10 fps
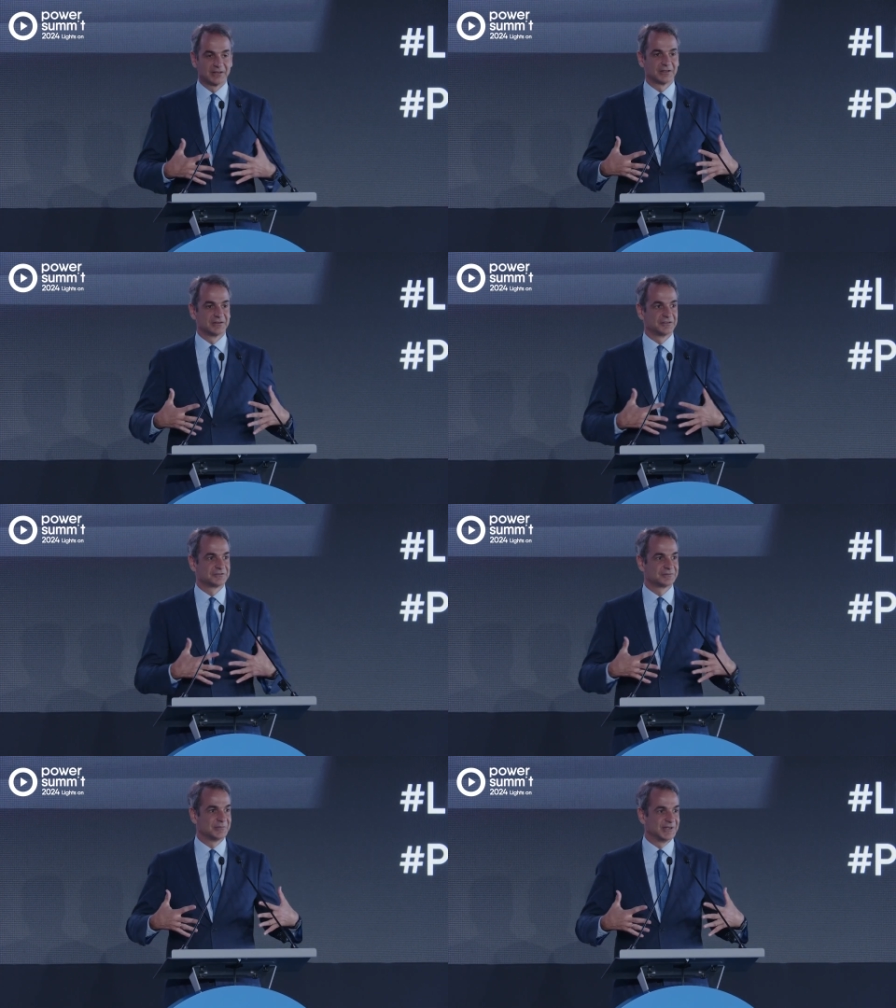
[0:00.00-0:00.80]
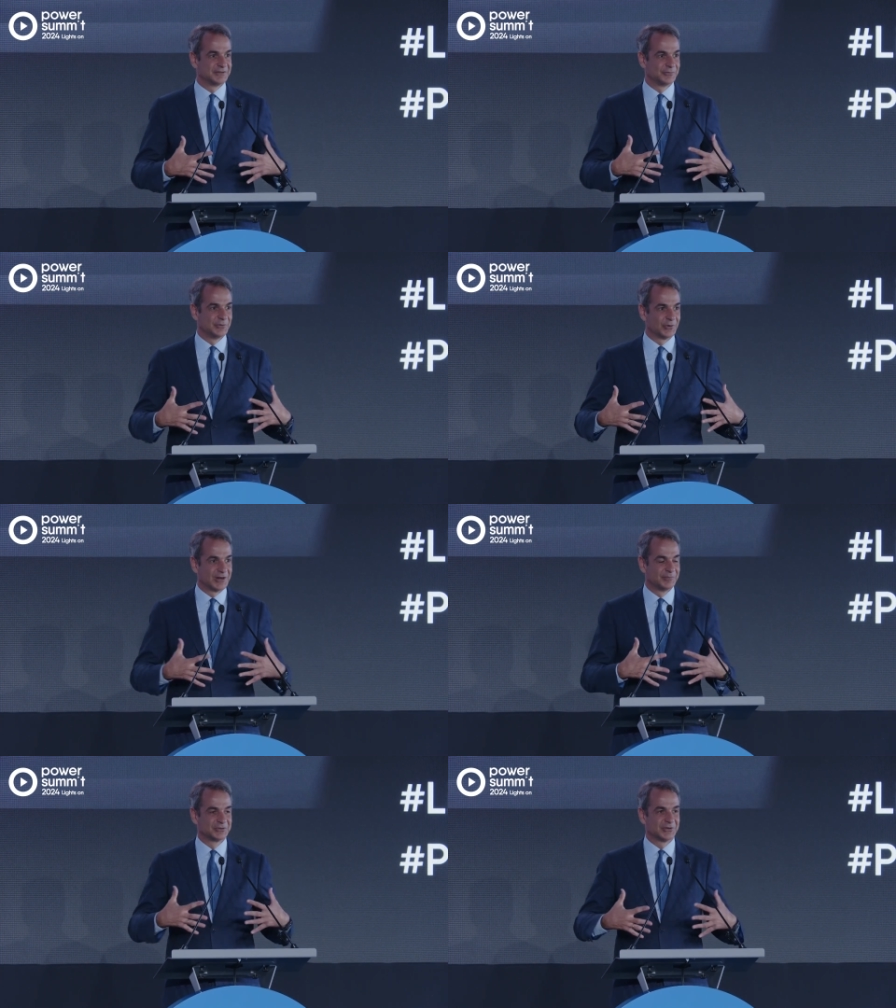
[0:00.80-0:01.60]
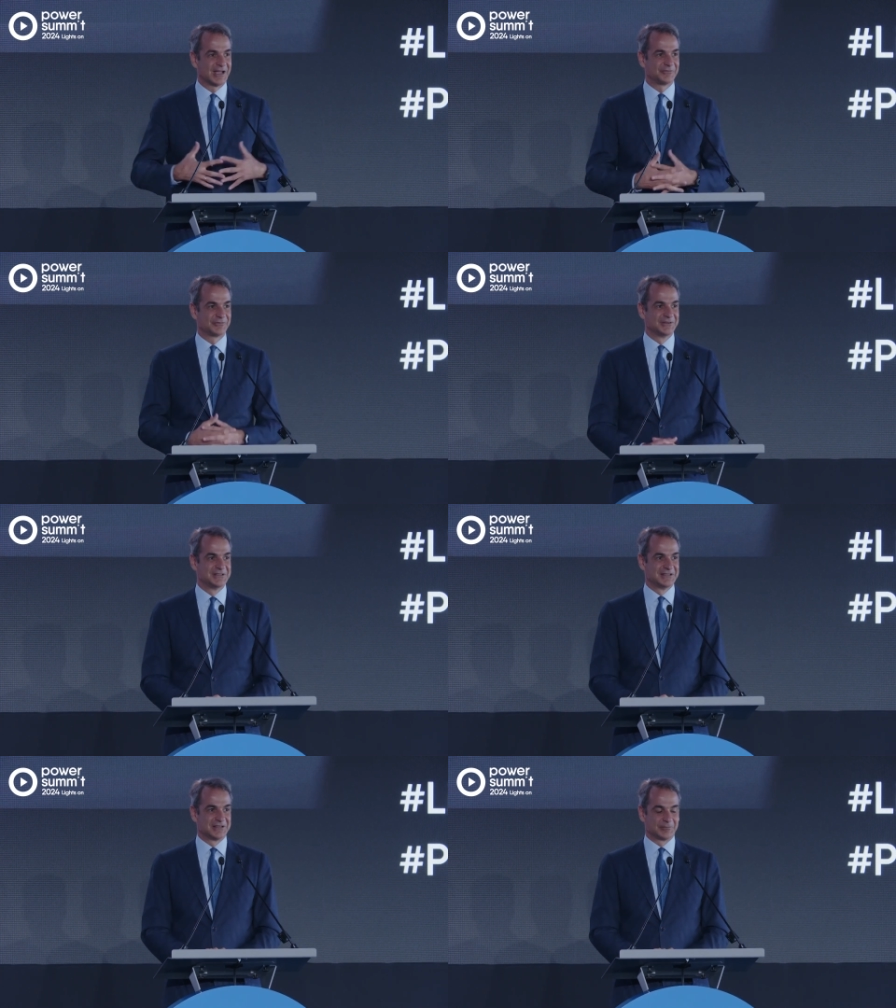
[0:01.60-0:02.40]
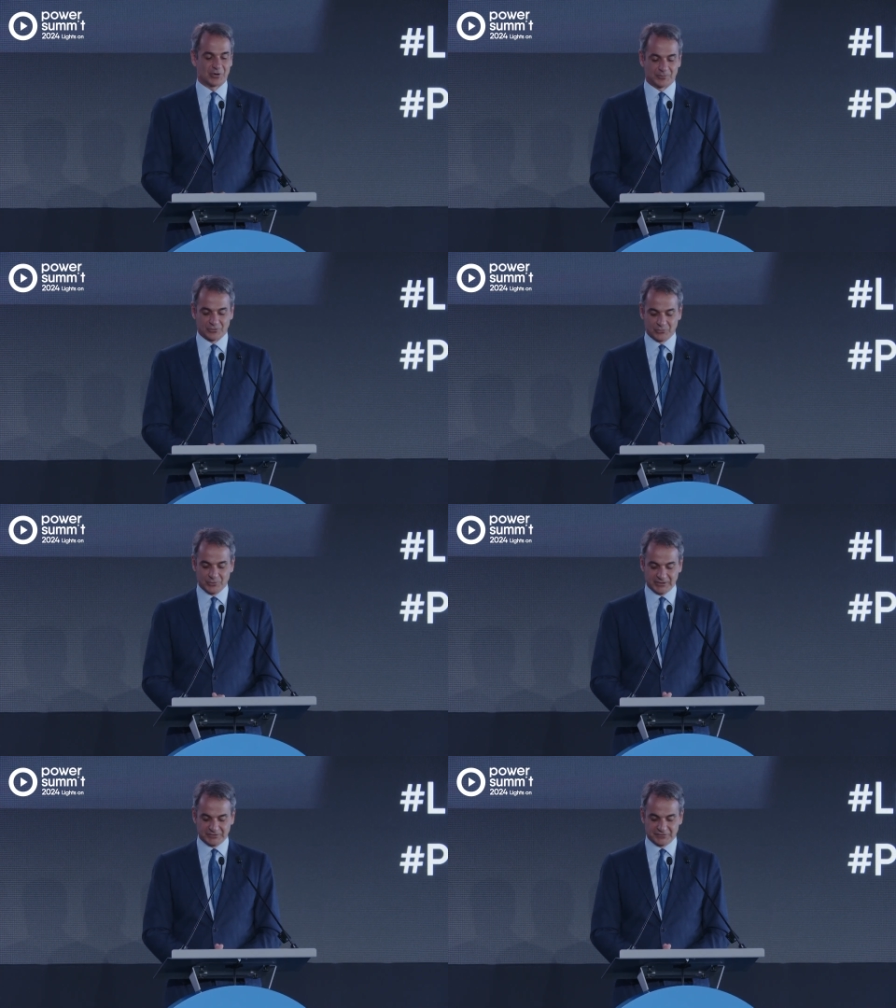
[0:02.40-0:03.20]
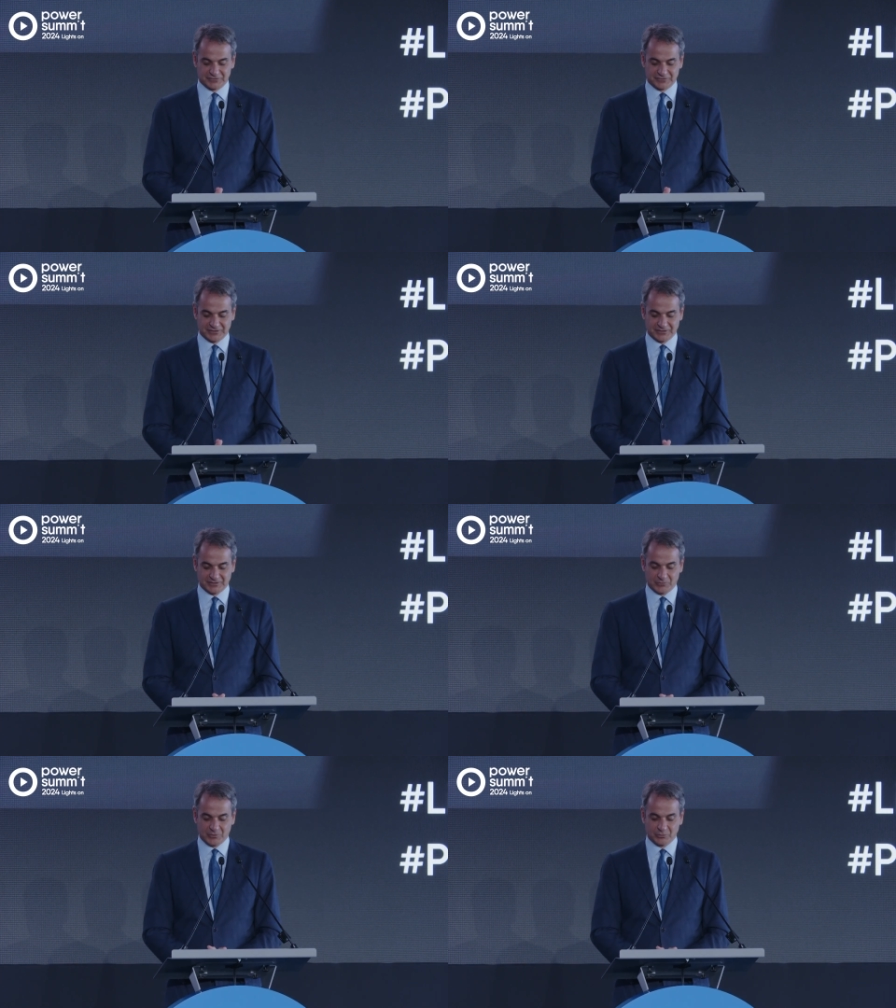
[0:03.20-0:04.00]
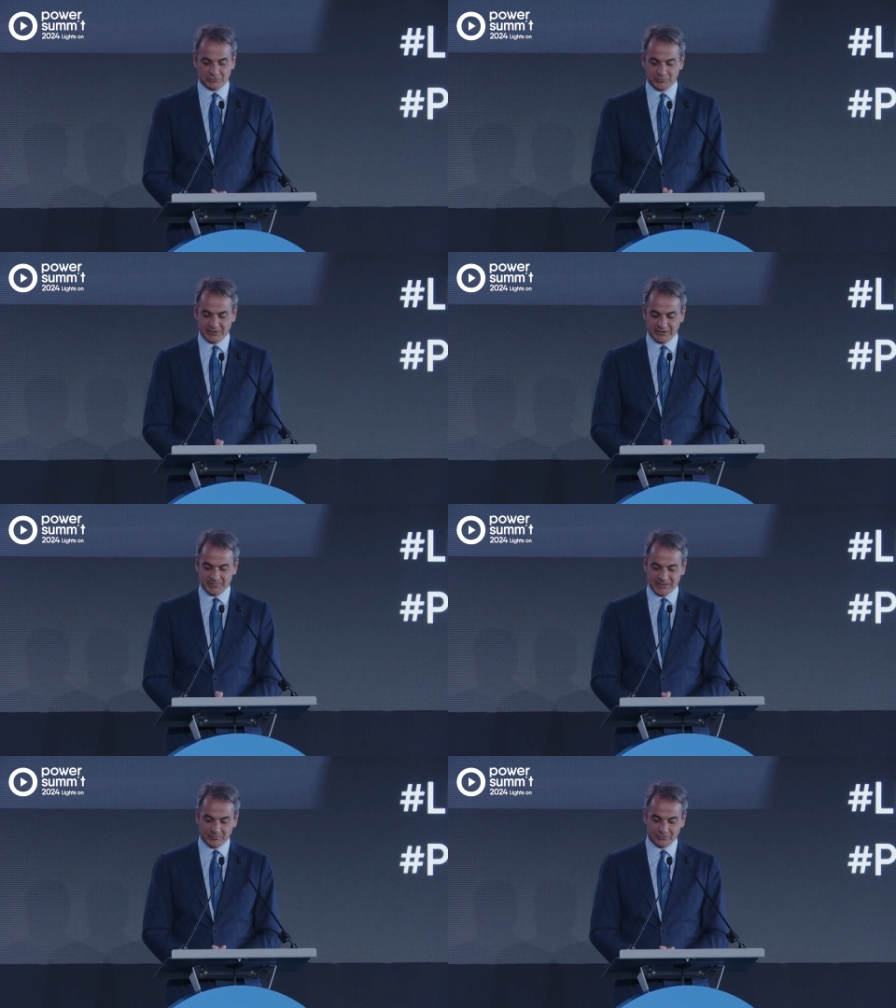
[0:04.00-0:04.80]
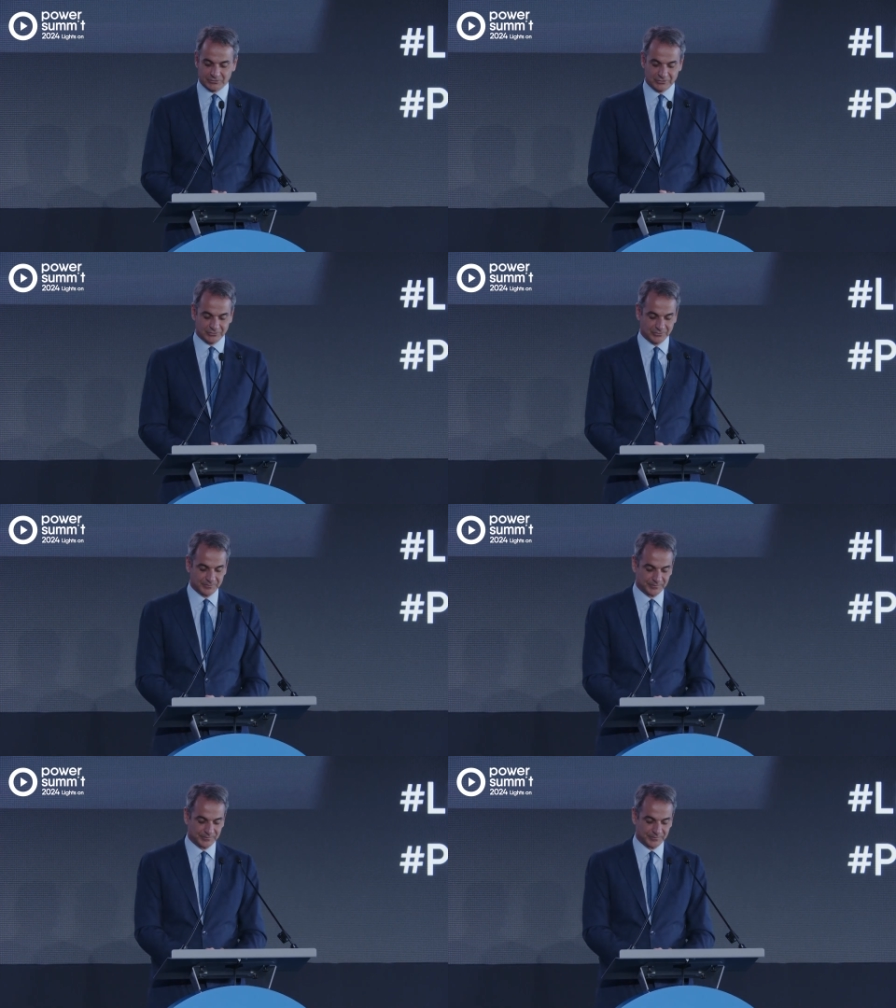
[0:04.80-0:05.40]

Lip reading: If we were able to have proper grids, then we would really be able to